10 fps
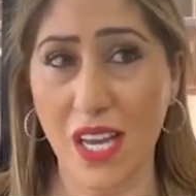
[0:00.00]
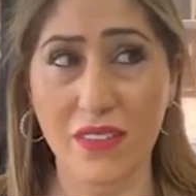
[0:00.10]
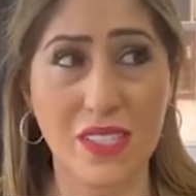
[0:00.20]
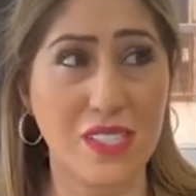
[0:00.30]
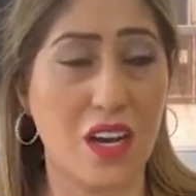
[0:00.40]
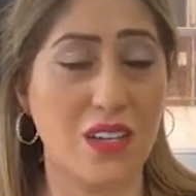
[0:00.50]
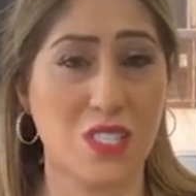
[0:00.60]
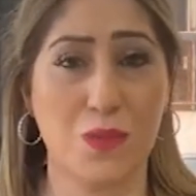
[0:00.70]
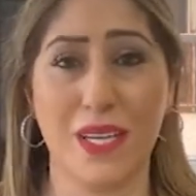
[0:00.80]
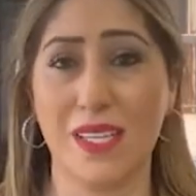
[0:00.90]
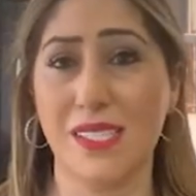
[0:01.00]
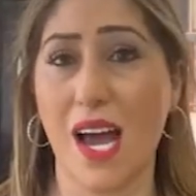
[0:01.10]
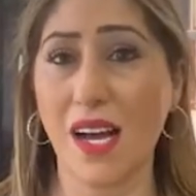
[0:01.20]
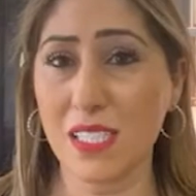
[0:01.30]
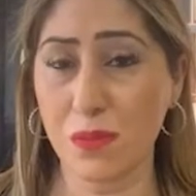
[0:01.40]
You have this unexpected
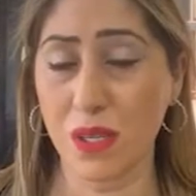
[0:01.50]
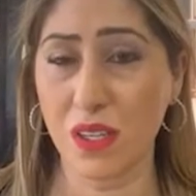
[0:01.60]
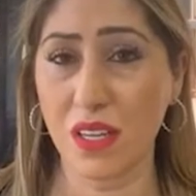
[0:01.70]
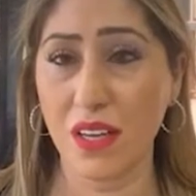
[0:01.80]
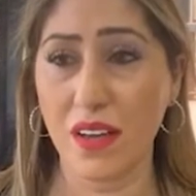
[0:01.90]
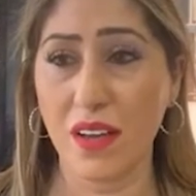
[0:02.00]
tax bill.